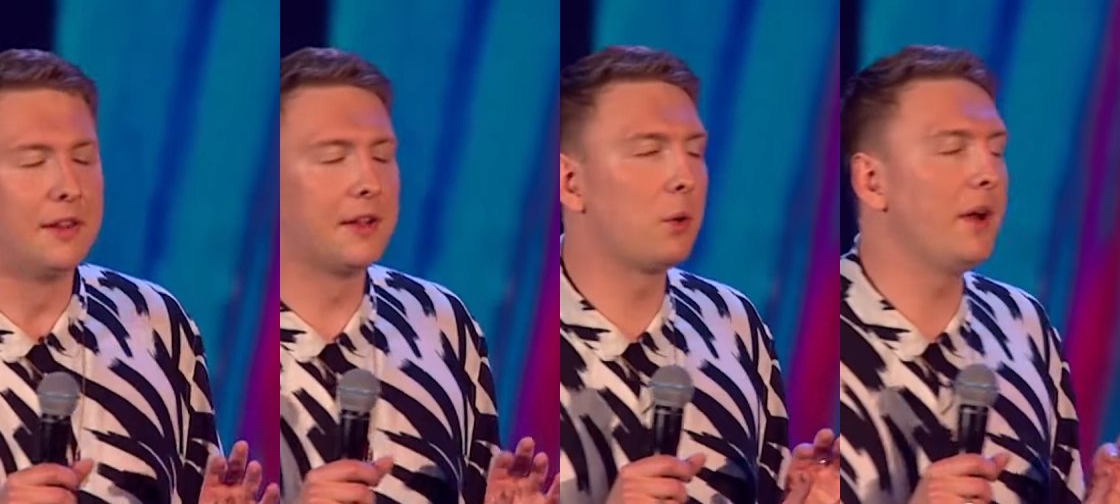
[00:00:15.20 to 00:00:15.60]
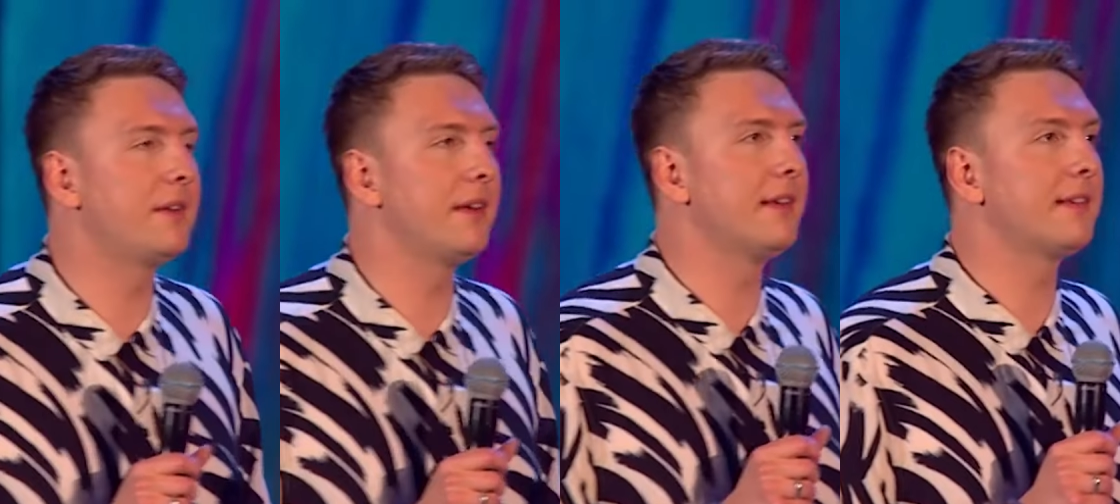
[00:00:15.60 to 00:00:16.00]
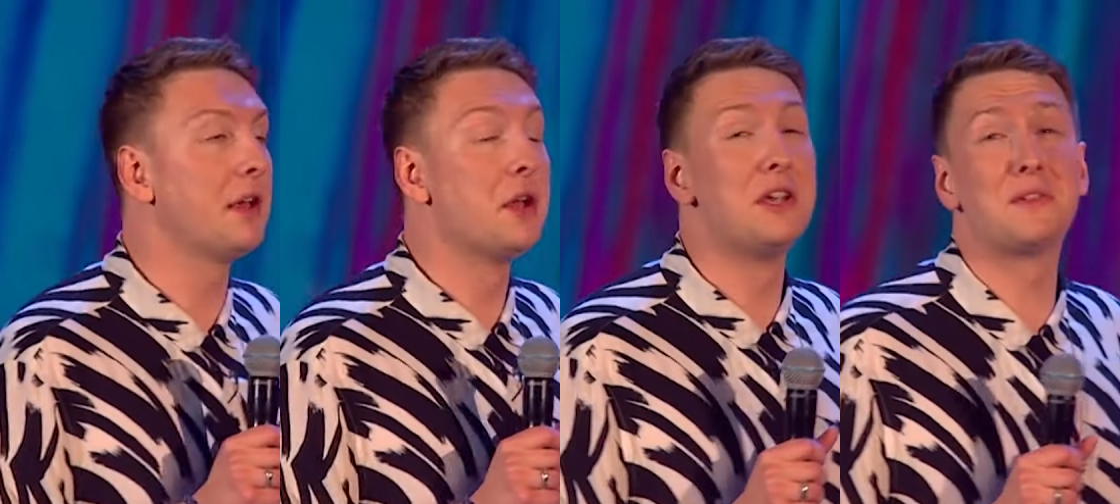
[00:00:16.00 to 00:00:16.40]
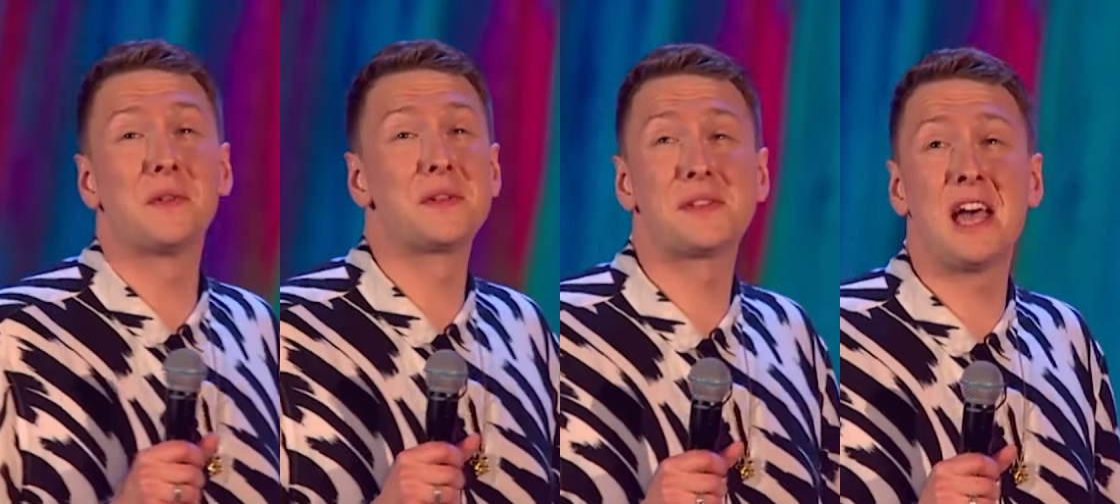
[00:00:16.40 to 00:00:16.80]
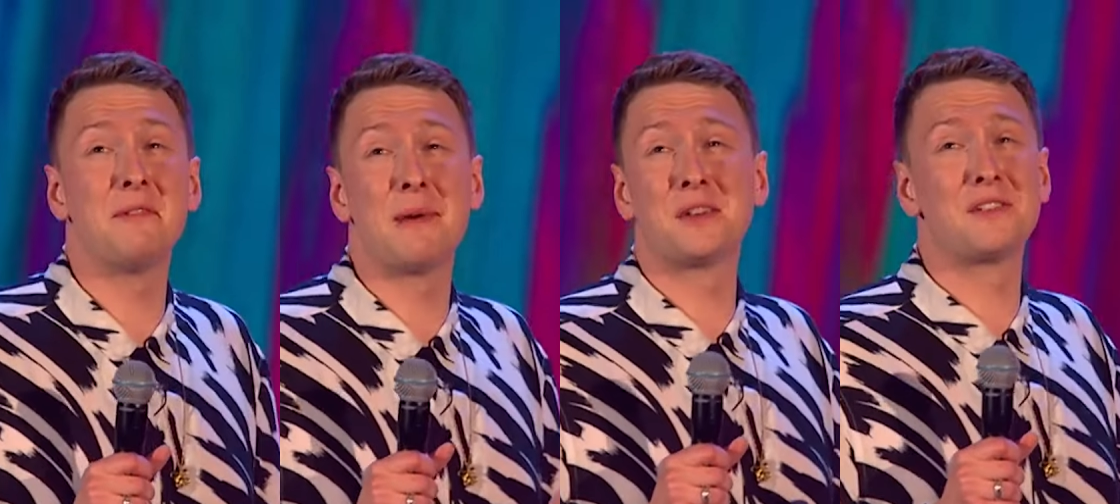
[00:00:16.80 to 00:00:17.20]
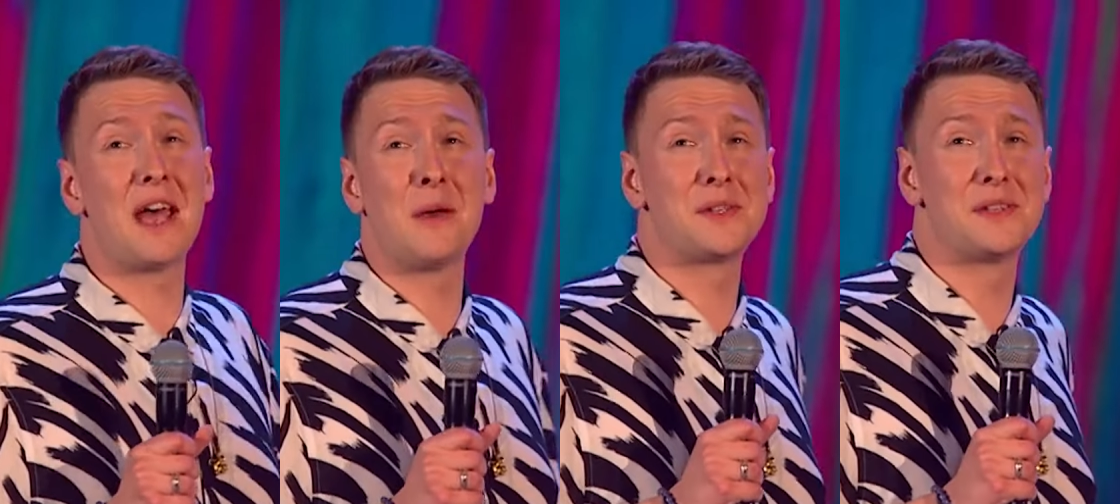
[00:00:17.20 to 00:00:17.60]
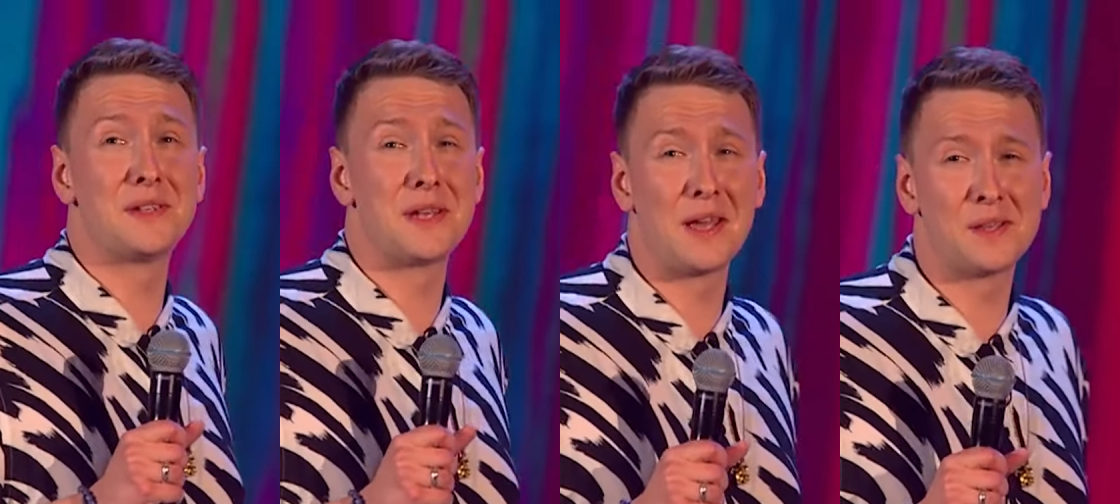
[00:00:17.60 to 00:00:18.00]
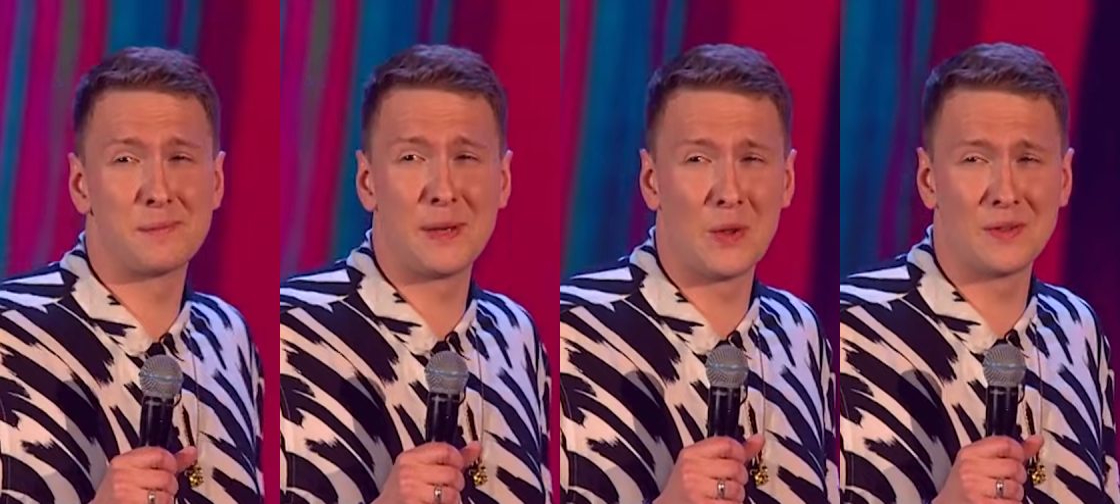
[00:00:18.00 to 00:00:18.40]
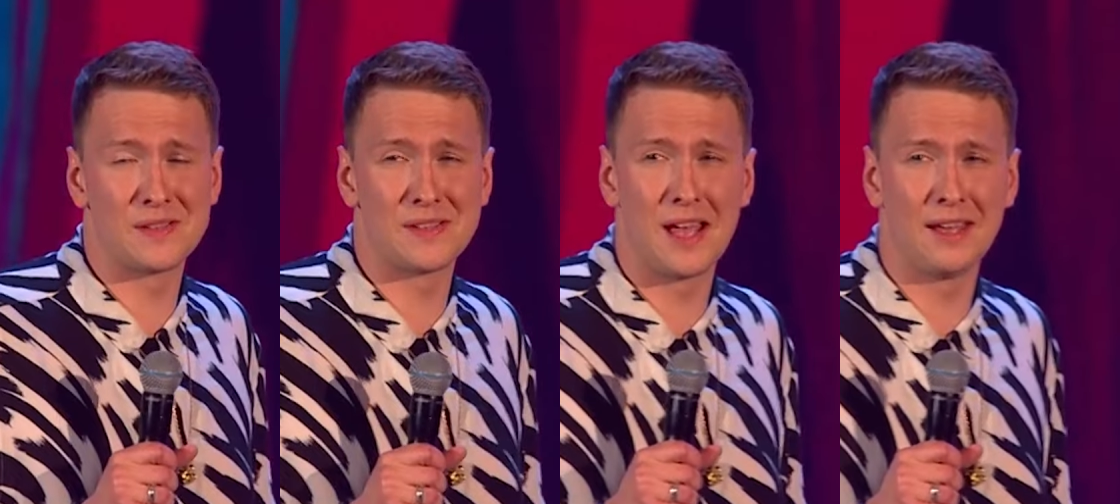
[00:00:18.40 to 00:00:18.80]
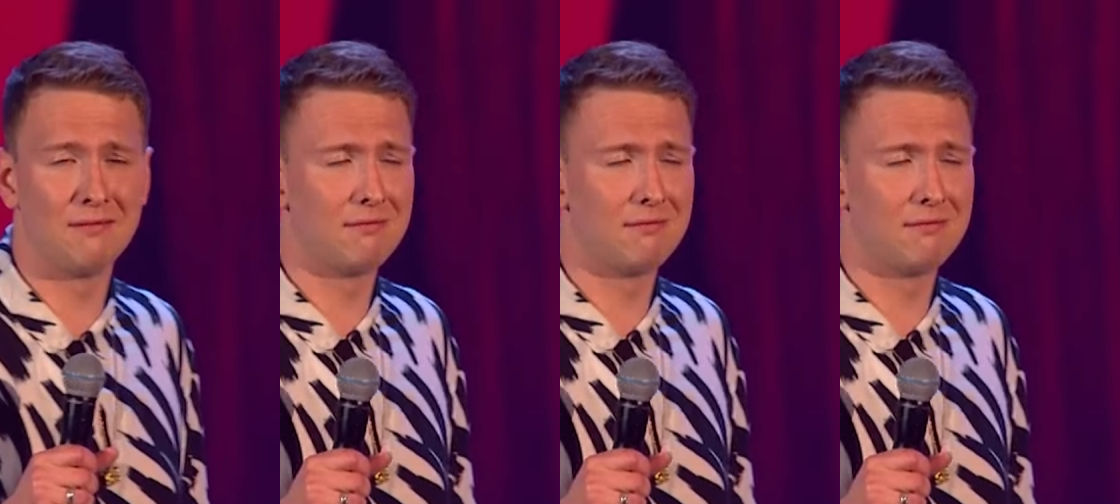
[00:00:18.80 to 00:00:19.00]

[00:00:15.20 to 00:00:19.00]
The quote is You've got the same amount of hours in the day as Beyonce.